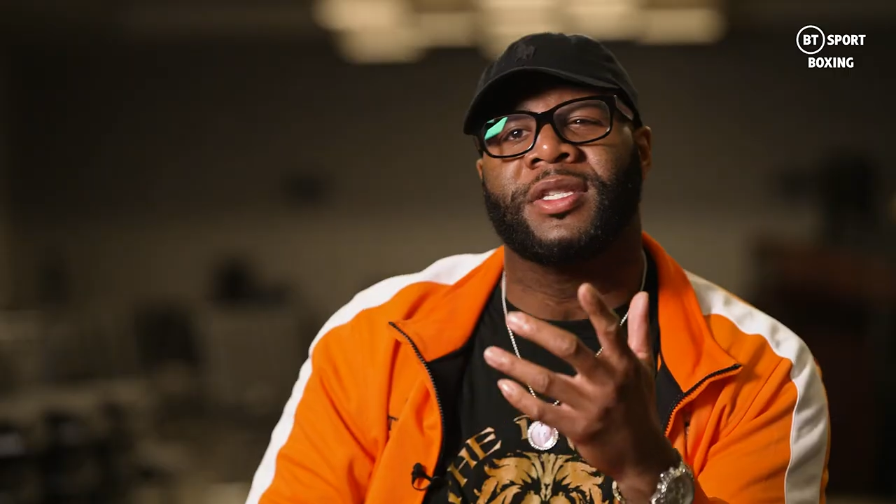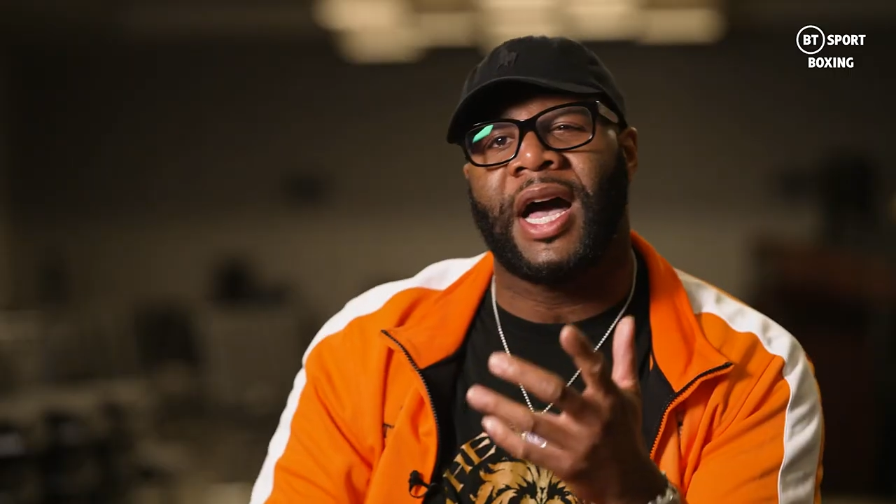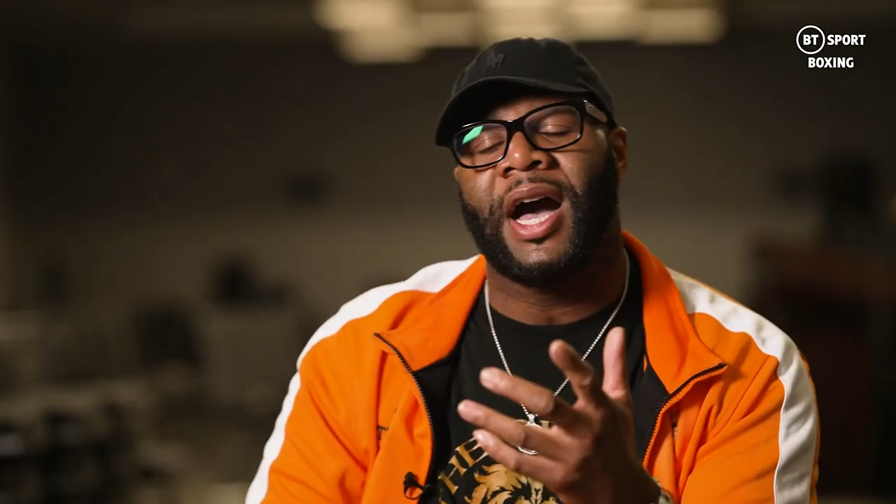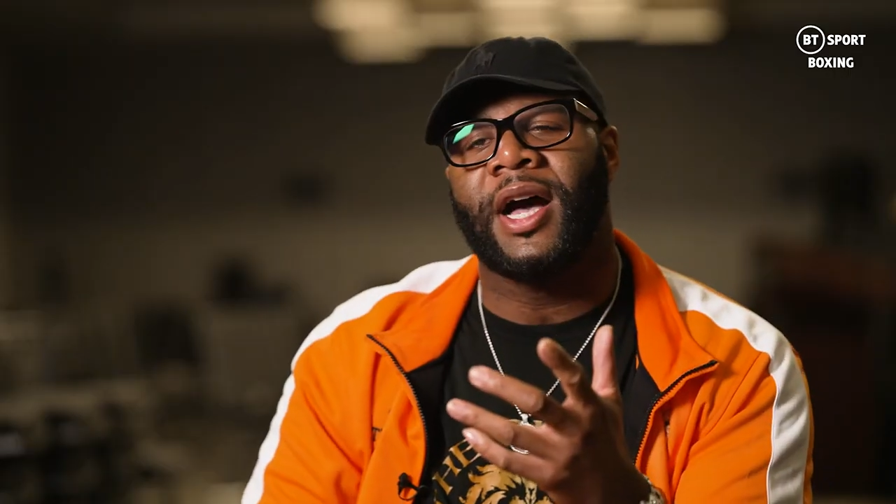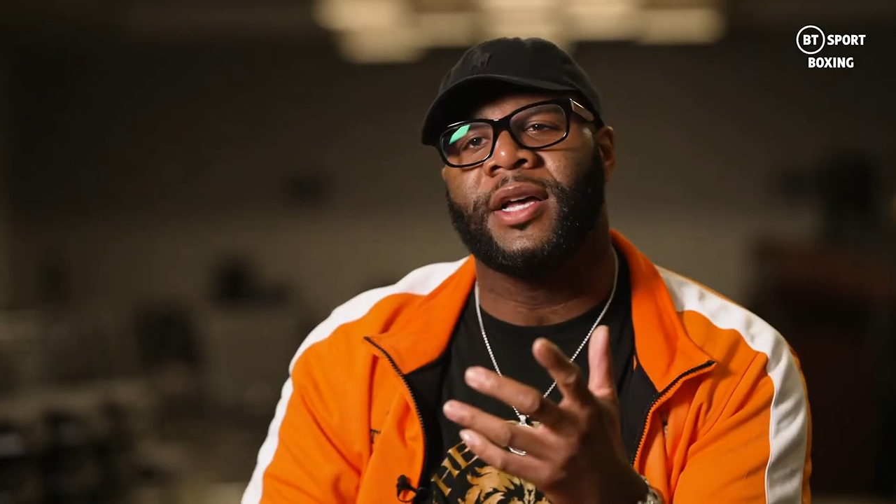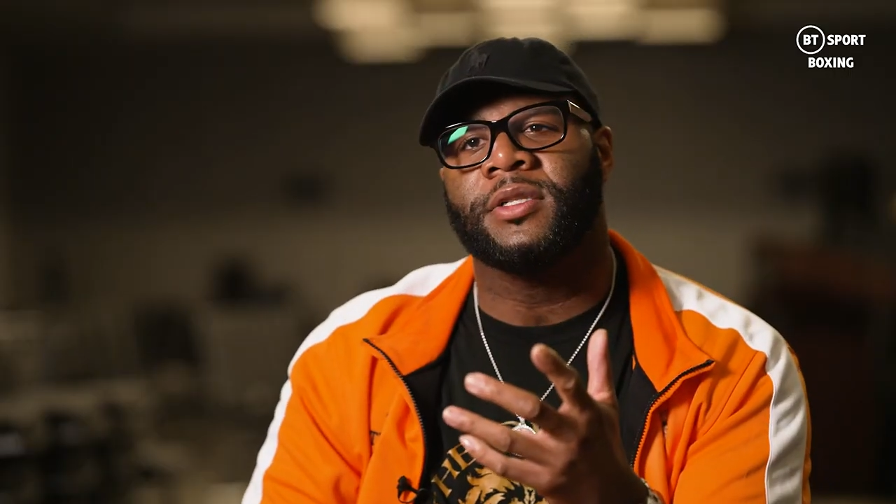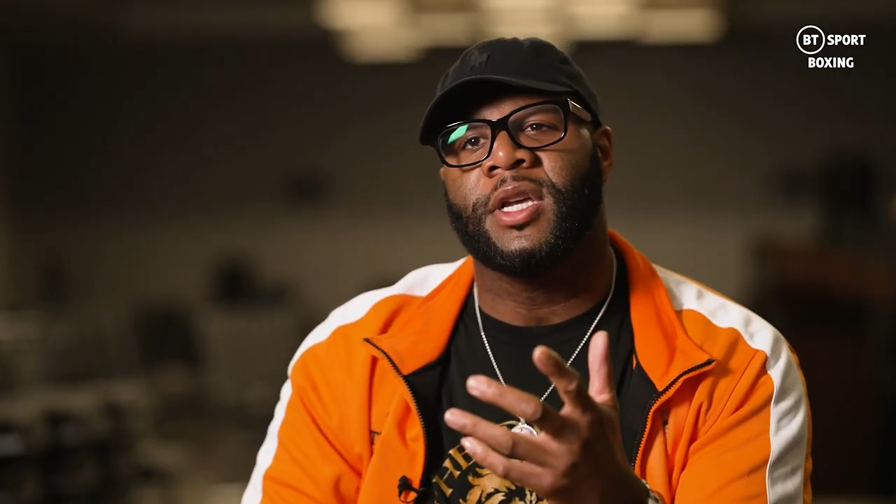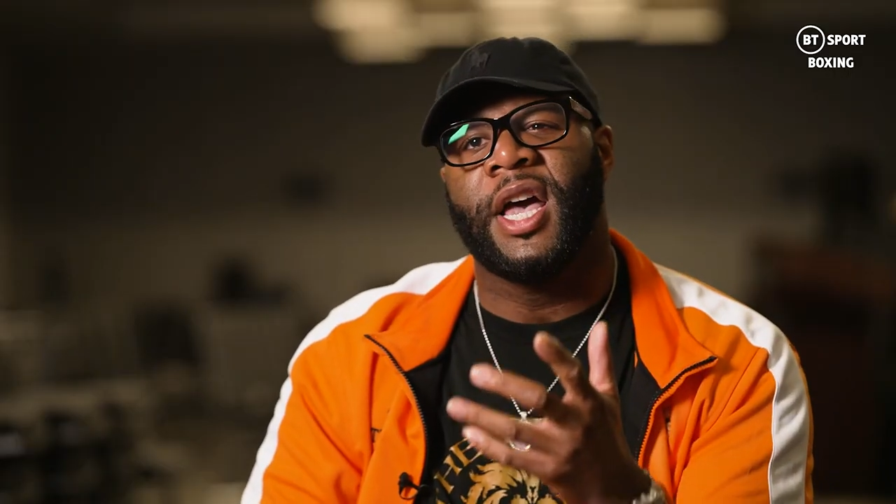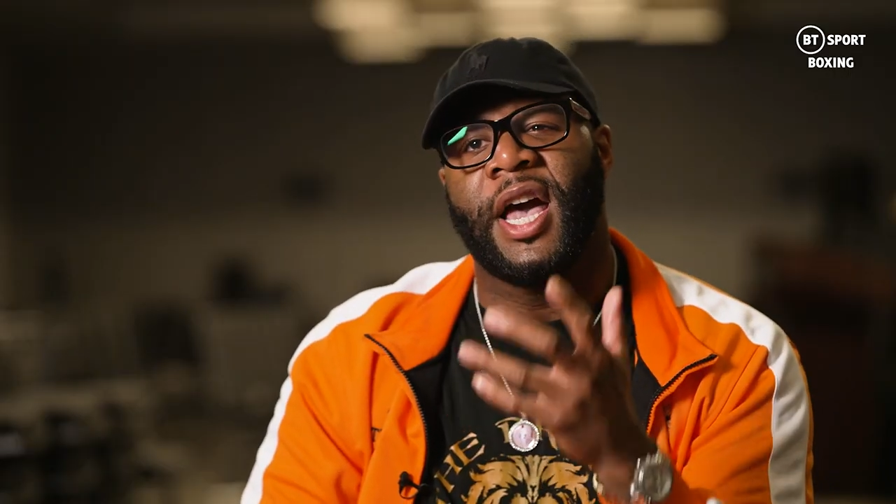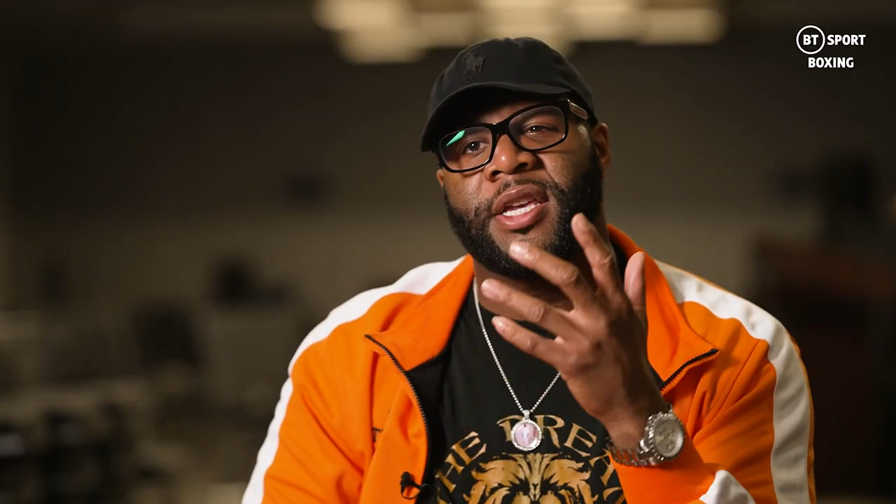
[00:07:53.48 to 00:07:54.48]
his eyes
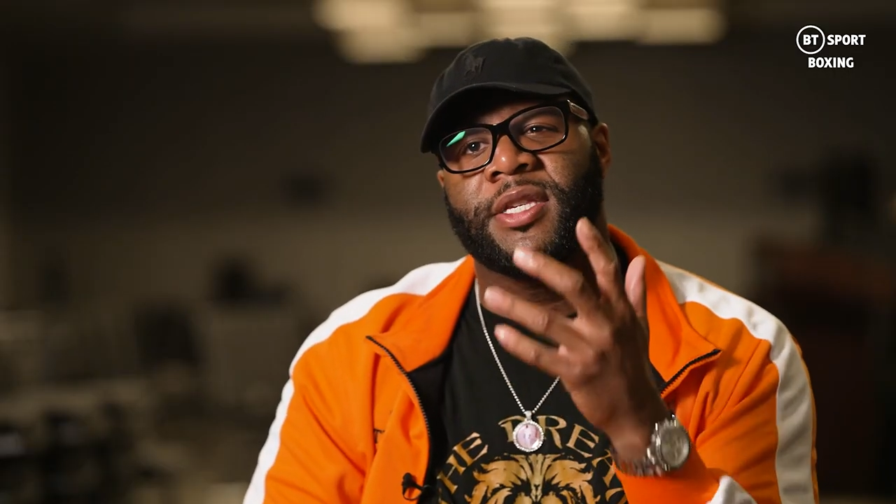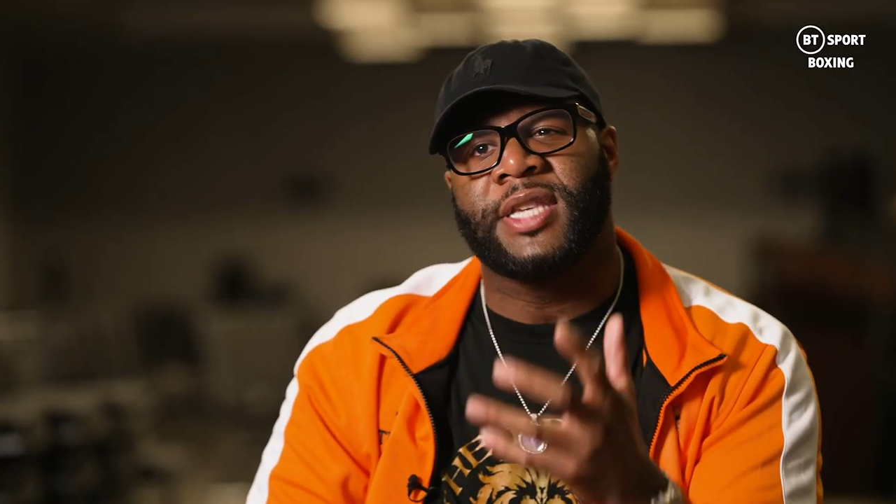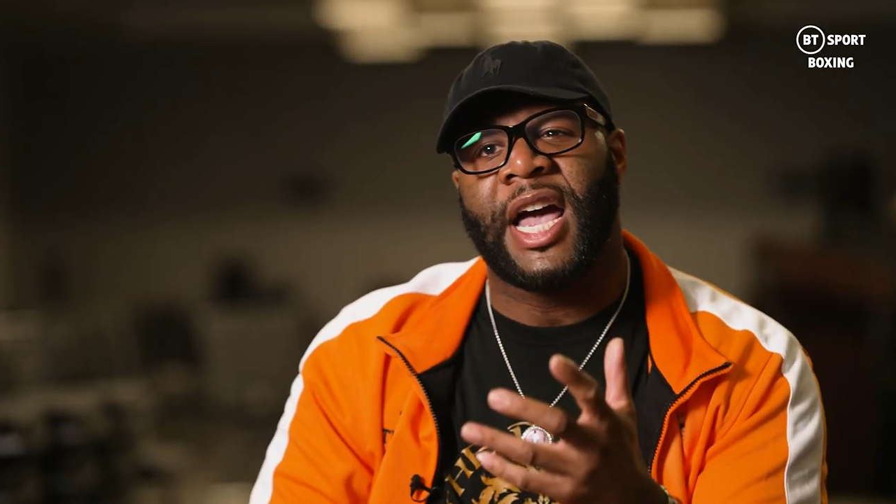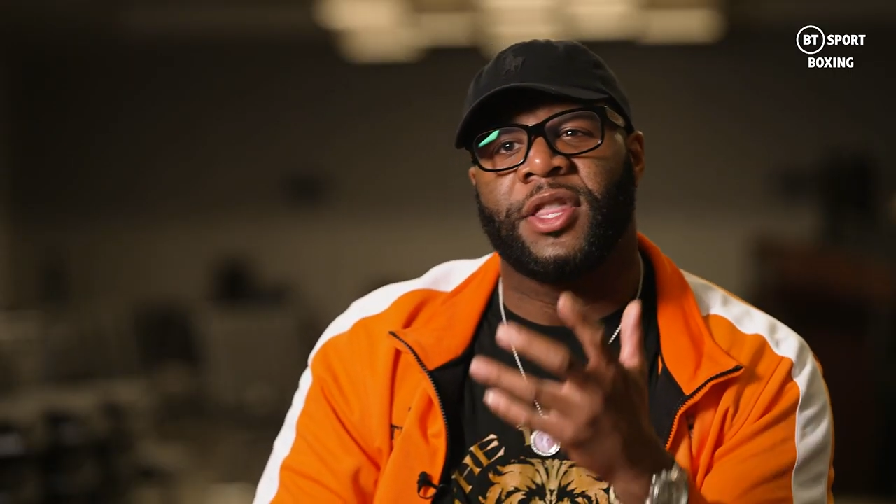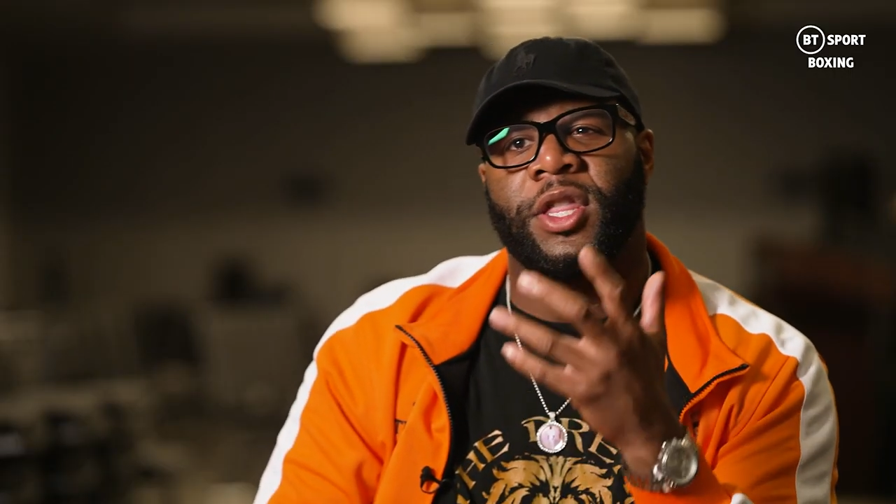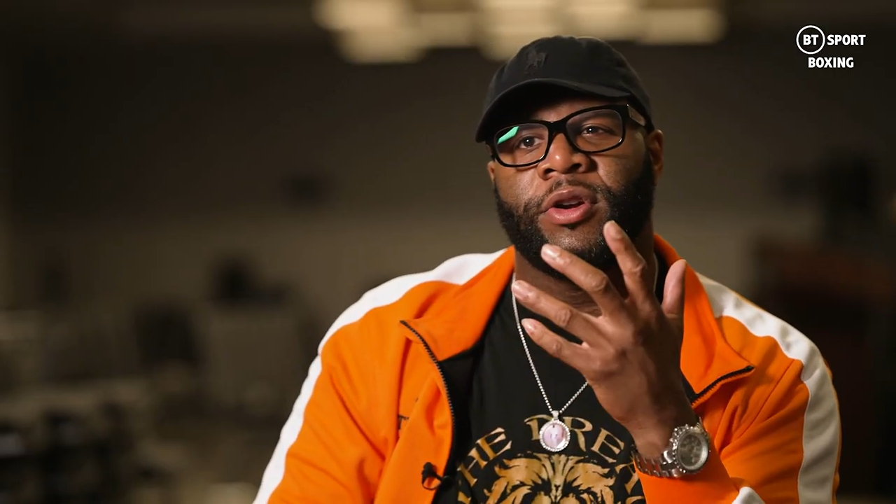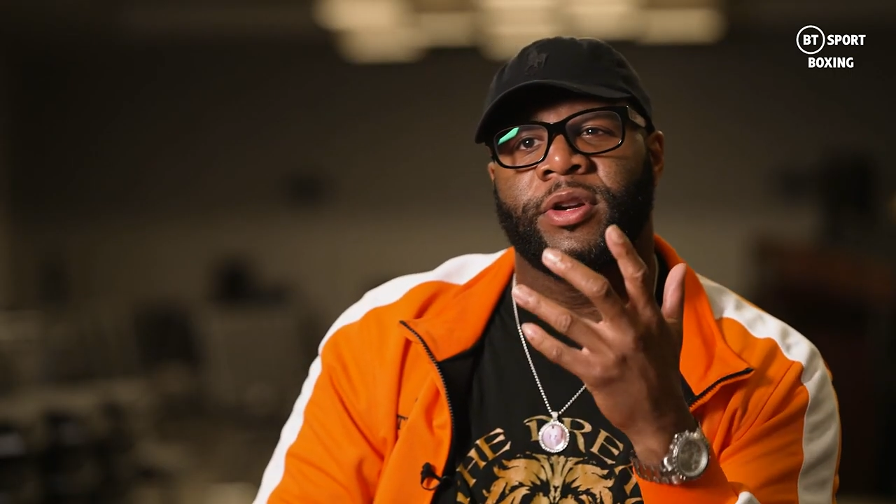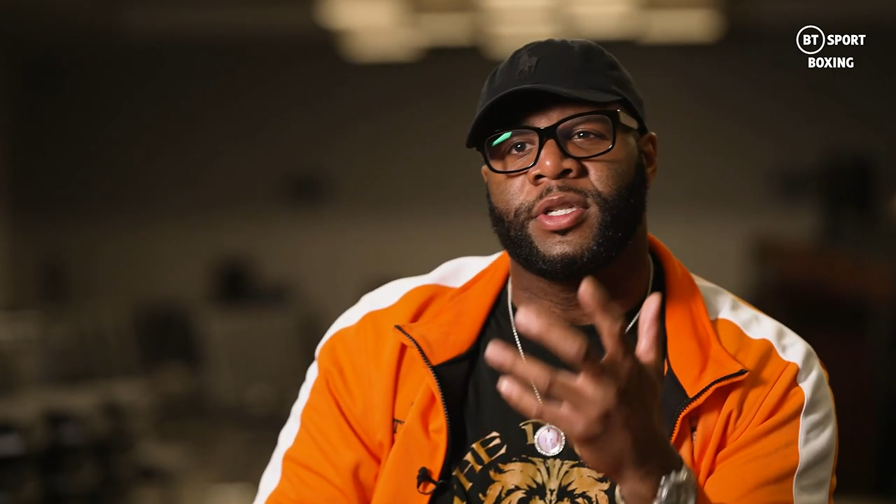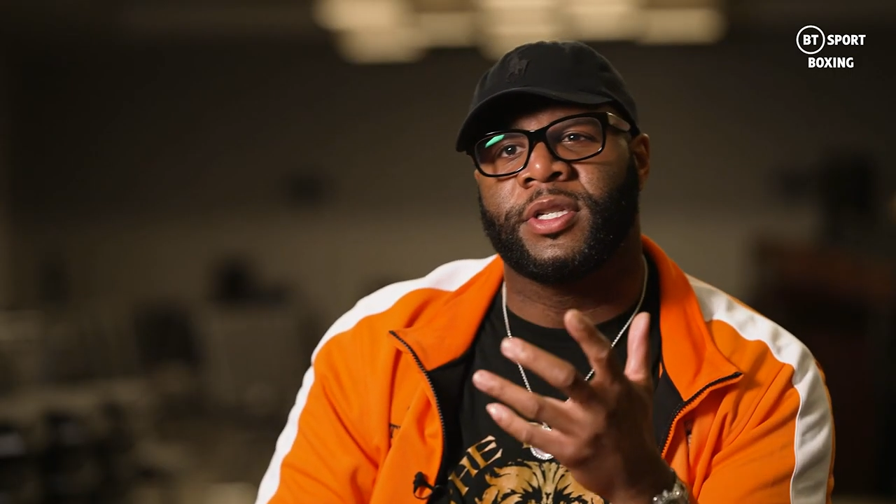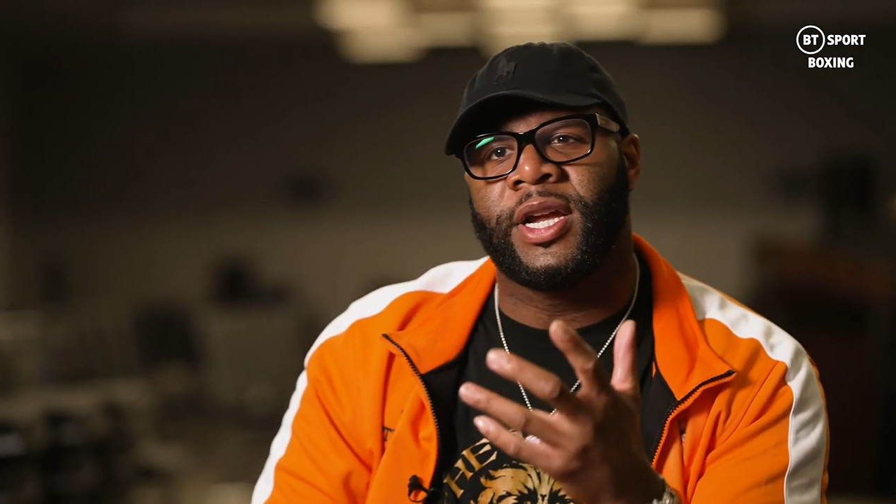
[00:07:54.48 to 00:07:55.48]
and sat there
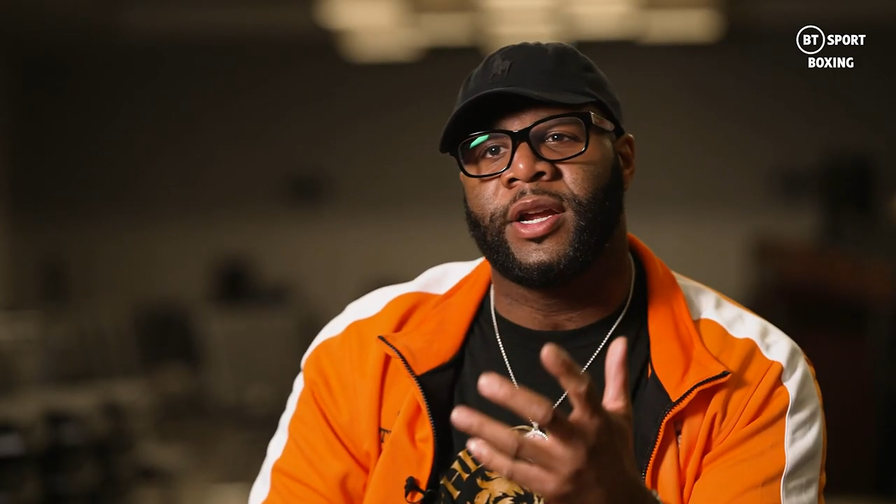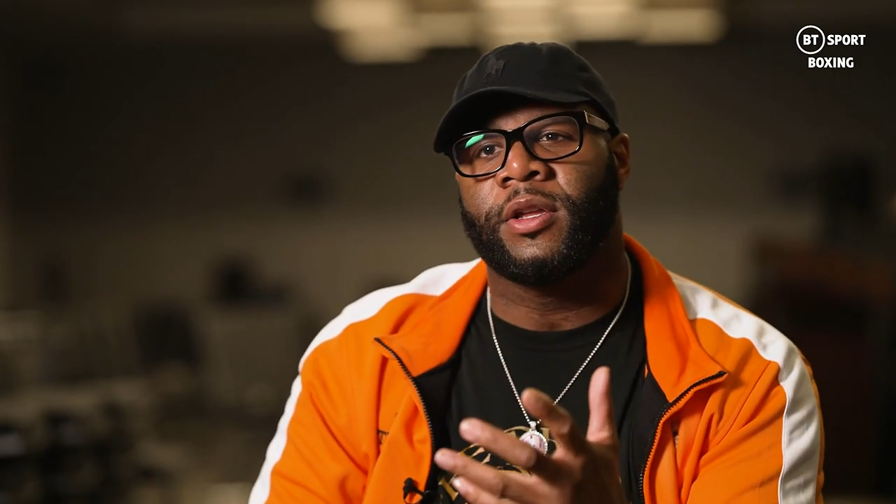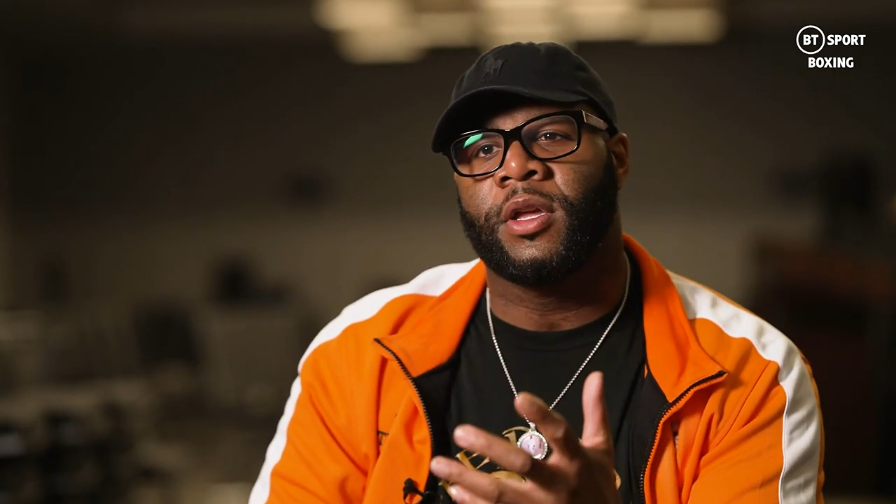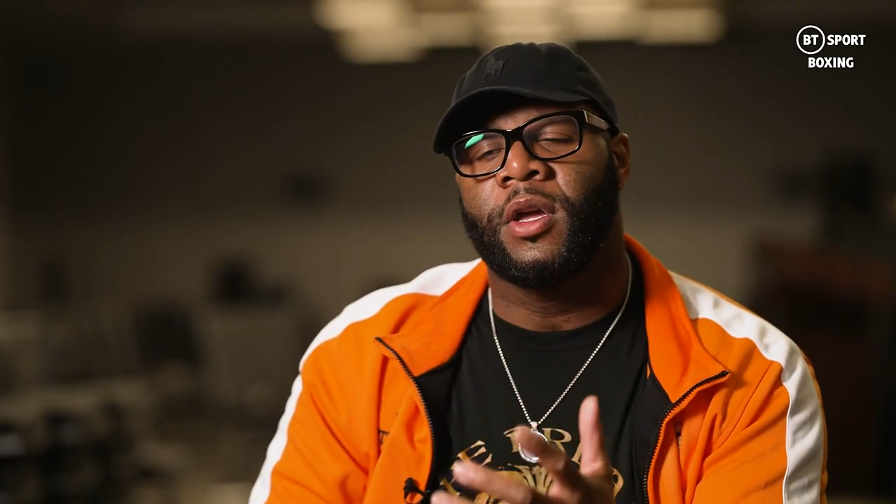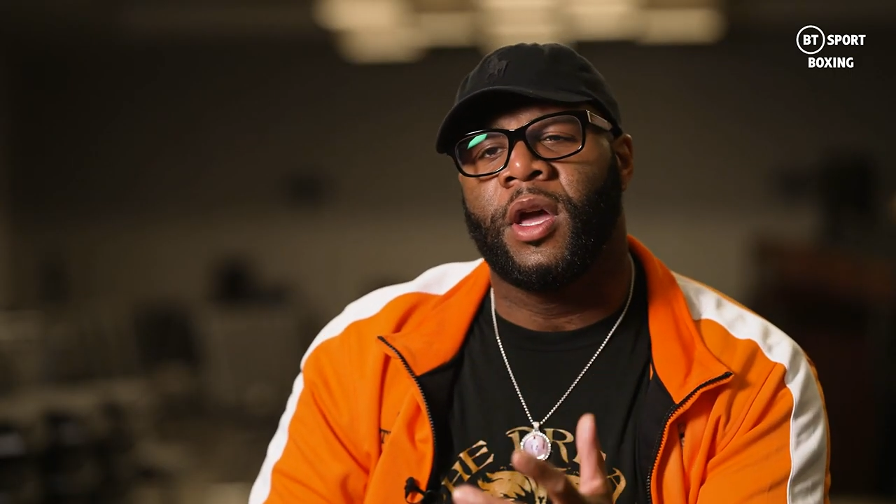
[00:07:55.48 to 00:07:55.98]
and stared.